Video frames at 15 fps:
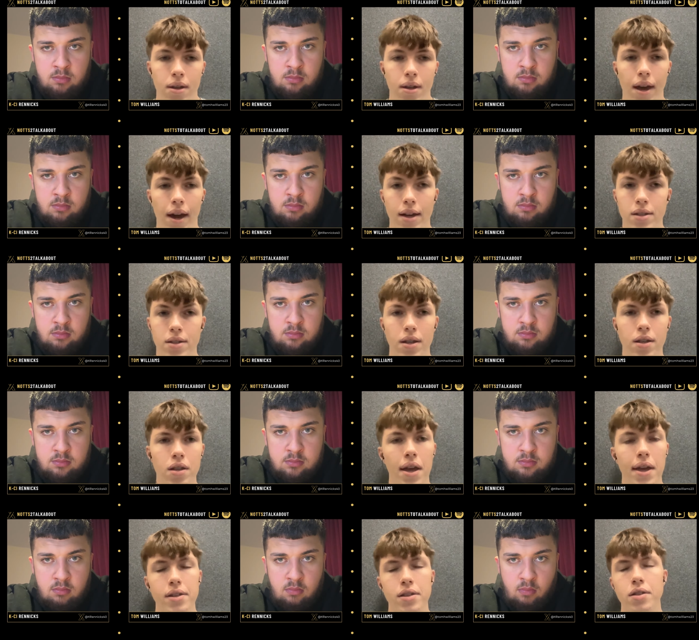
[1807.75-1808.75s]
Speaker 1: yeah, it's it's
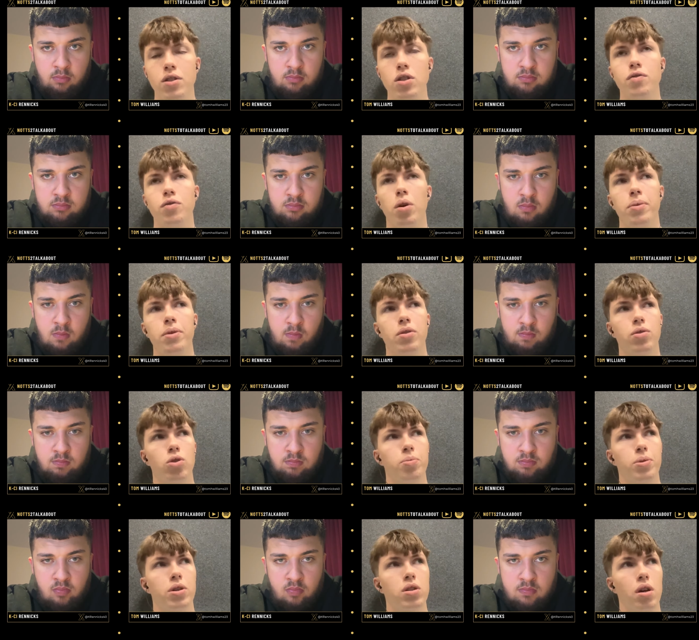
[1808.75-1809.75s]
a, it's a tough one with
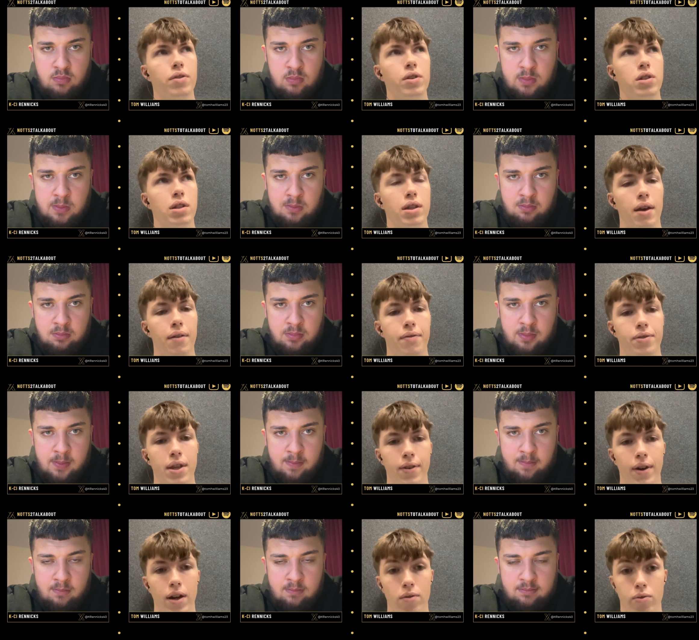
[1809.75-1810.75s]
Crewe because obviously they've
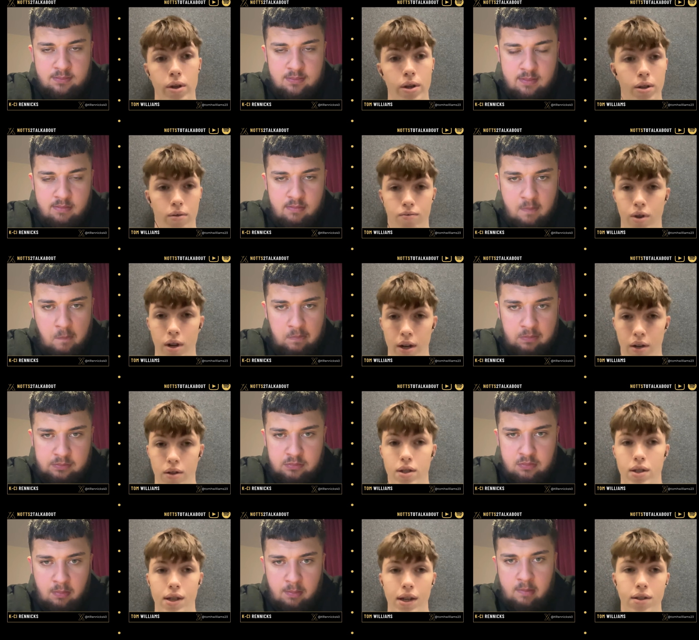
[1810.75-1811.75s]
they've had a really really
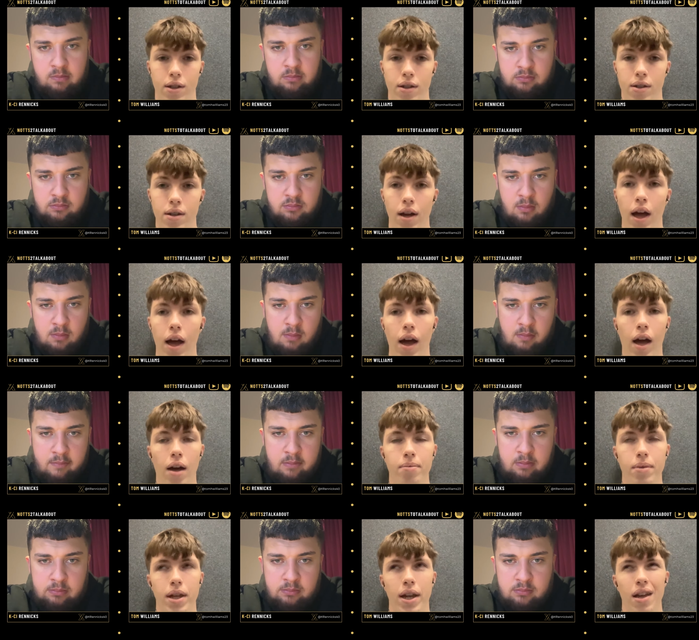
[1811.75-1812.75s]
good season,
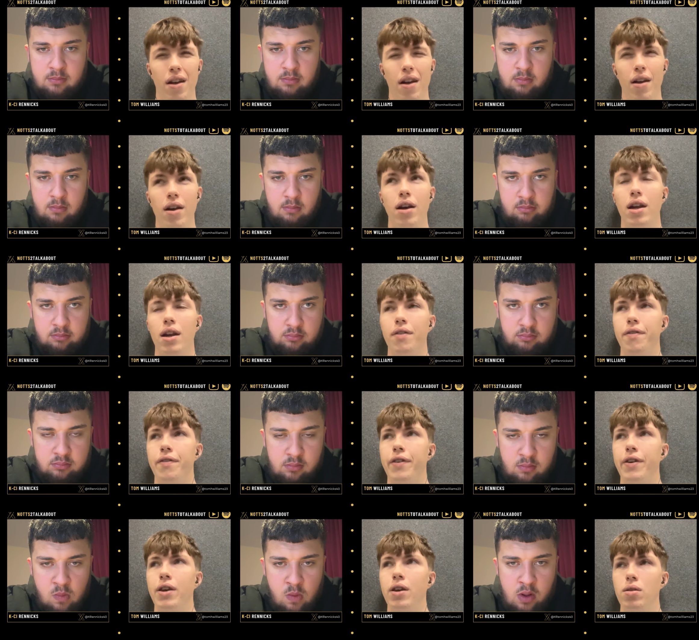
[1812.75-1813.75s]
um, and I, I and I
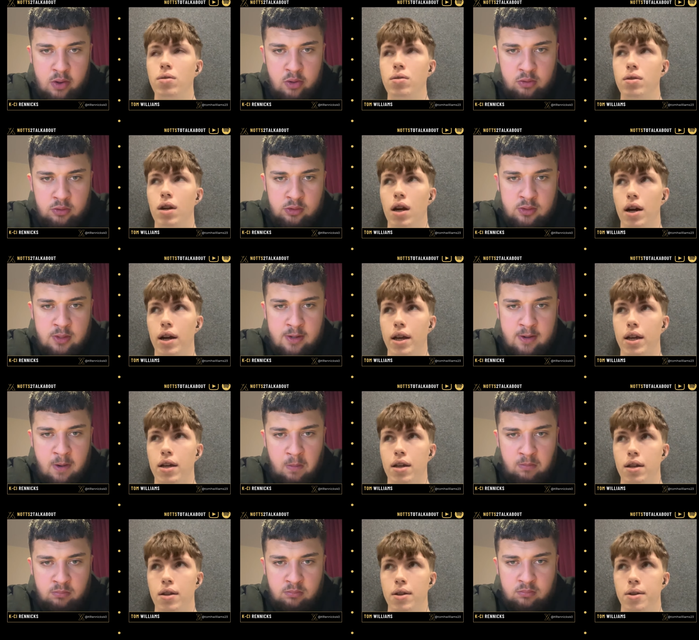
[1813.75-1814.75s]
feel
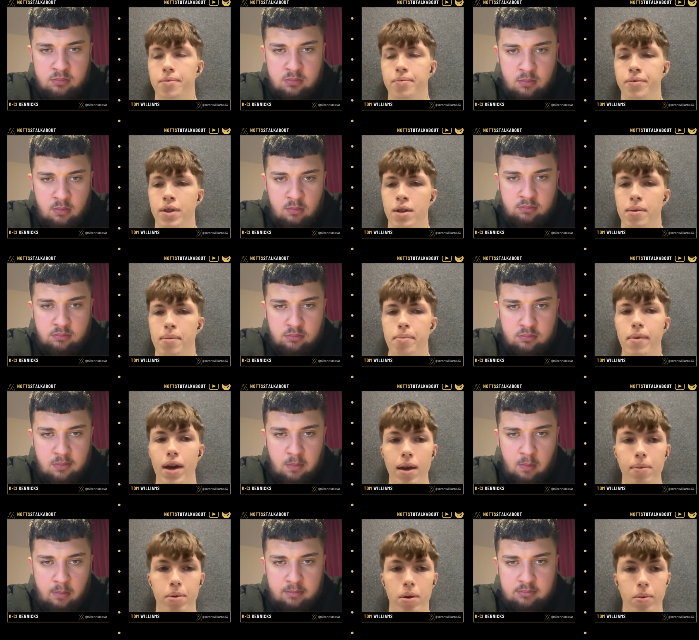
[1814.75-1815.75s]
like
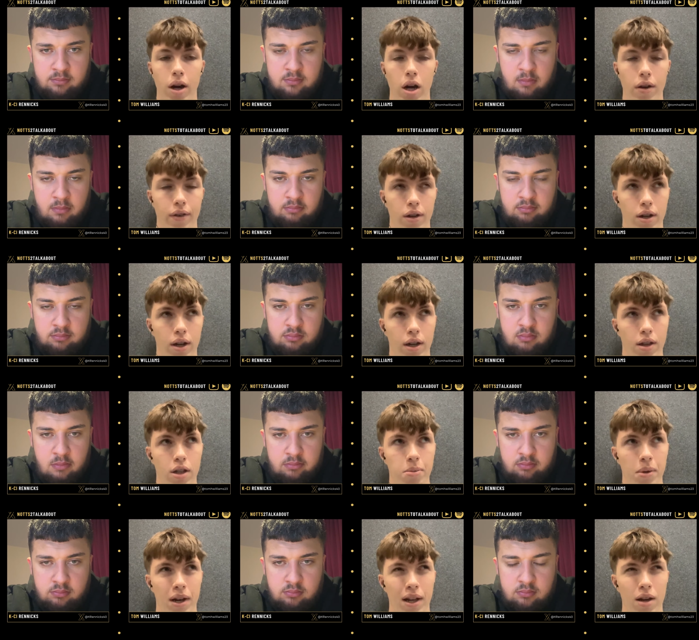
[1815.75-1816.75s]
maybe we're overlooking
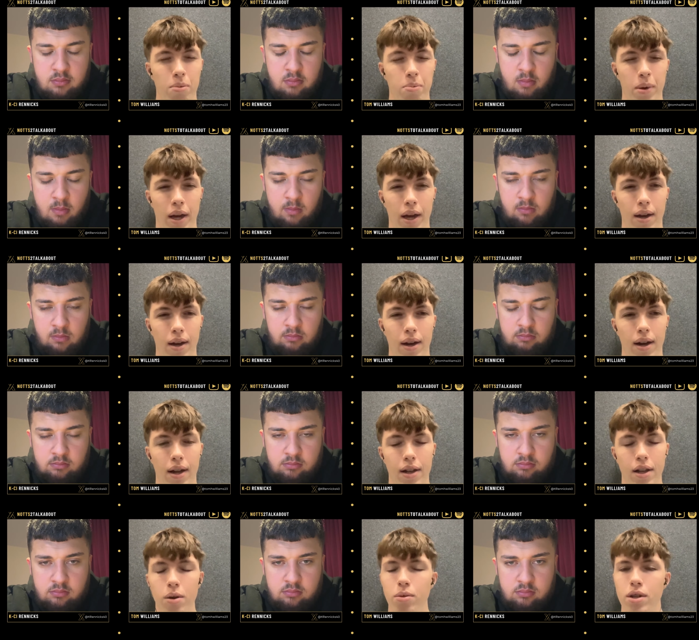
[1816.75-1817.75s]
them a little bit,
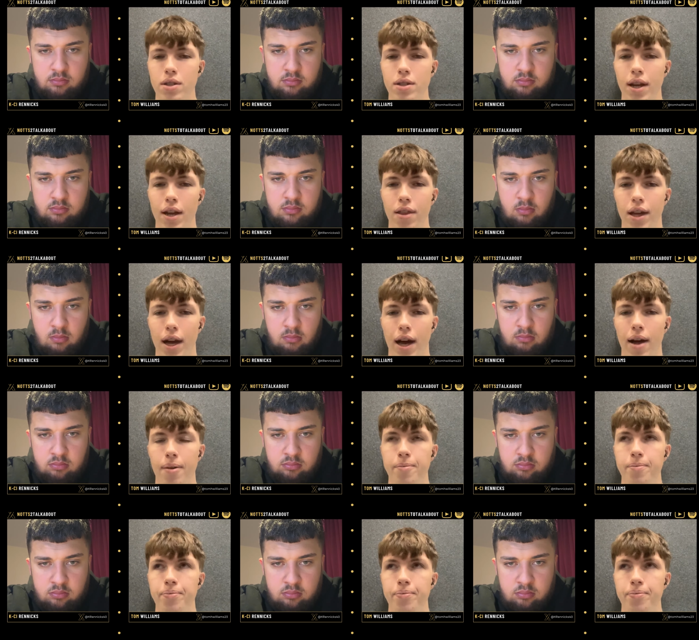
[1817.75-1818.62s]
and I don't want to say that,